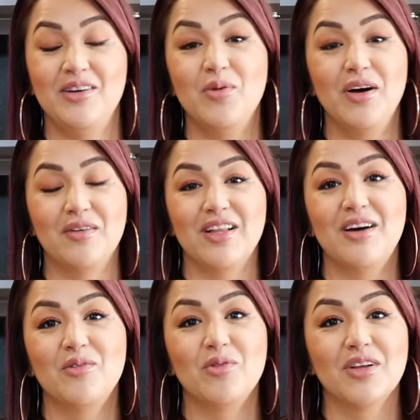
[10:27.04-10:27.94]
Wow,
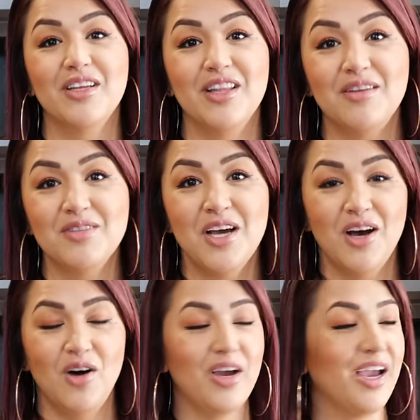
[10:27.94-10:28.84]
Cloud really loved.
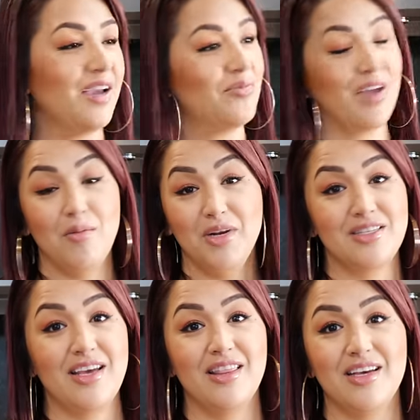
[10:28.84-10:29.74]
Okay, I'm gonna
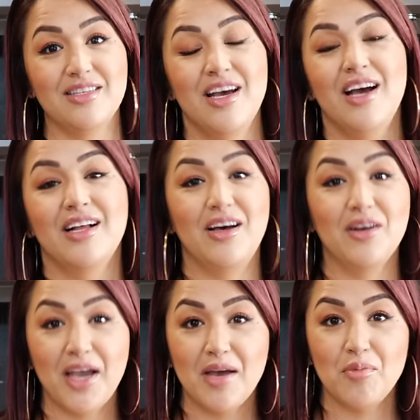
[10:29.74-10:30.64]
say this. Cloud
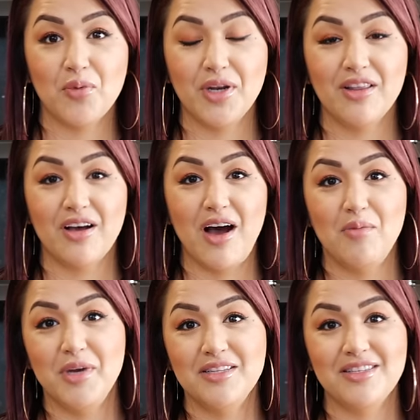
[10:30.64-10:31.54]
and I have been reading the
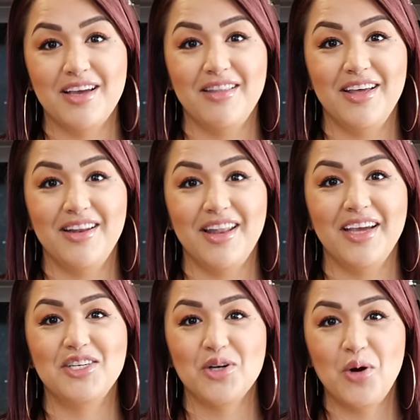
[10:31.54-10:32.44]
comments and then
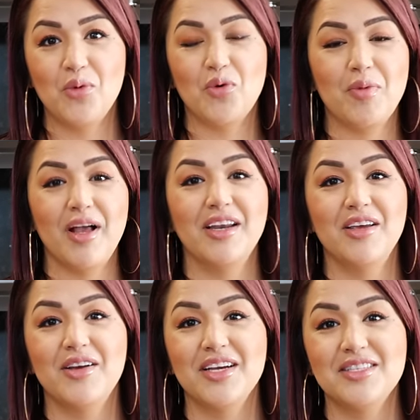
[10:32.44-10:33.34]
like she'll go and reply to
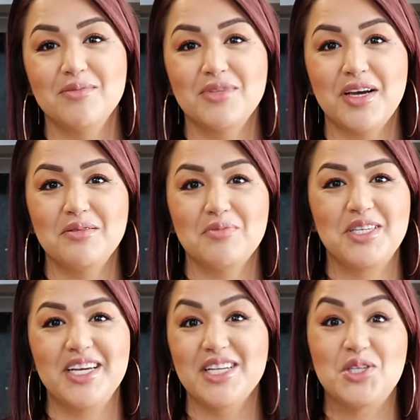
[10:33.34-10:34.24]
you guys sometimes, but
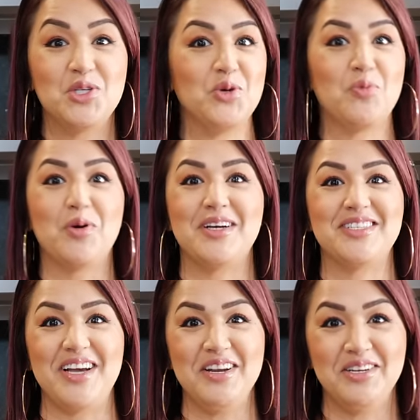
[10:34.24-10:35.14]
she gets super
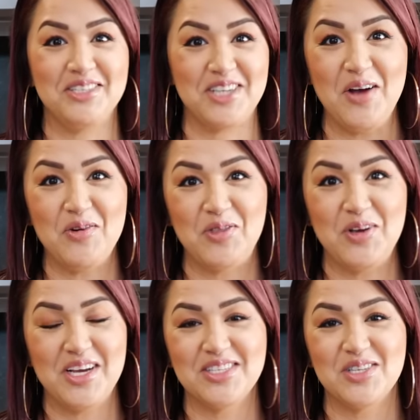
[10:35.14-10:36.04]
excited and chat with you
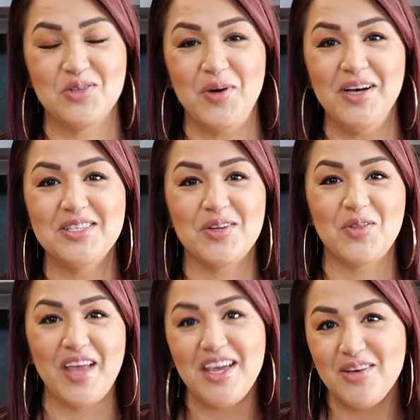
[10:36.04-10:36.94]
guys as well.
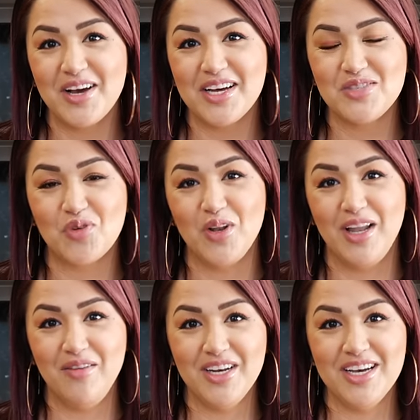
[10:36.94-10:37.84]
So thank you guys for
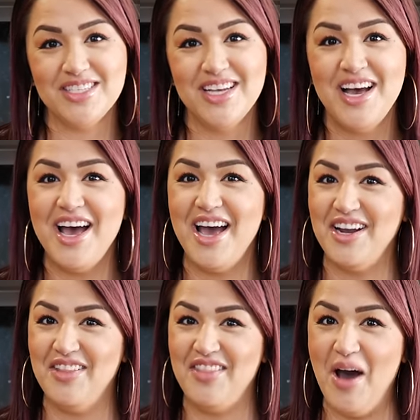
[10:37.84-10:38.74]
loving us.
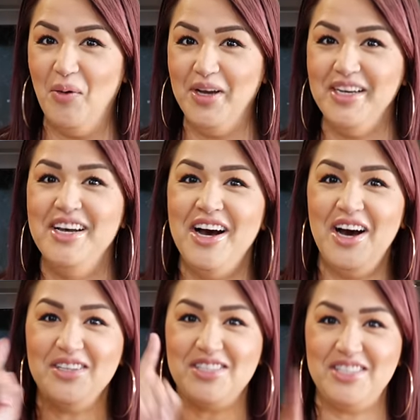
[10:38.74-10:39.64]
And on that one,
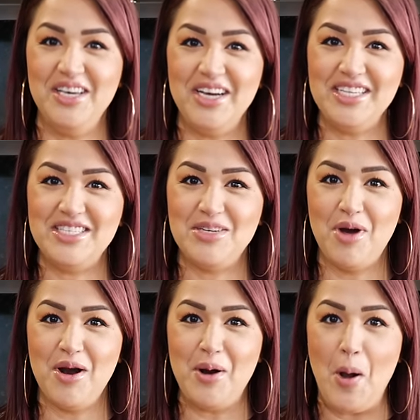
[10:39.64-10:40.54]
I'll see you guys
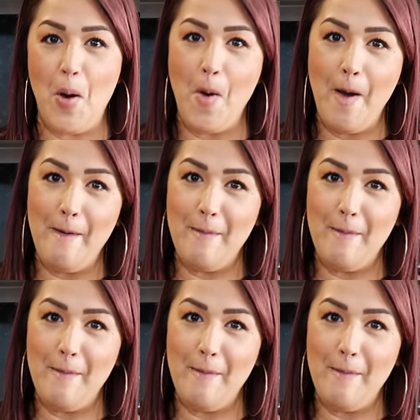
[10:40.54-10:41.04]
tomorrow.